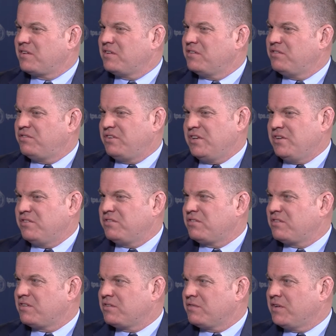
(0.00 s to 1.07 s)

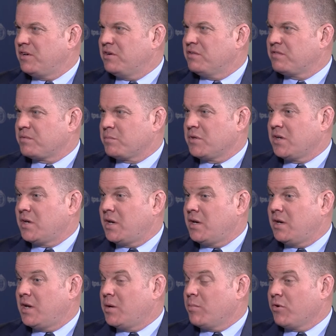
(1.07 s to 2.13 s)
seized the video from the
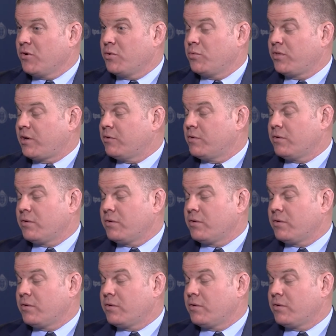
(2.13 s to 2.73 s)
neighborhood without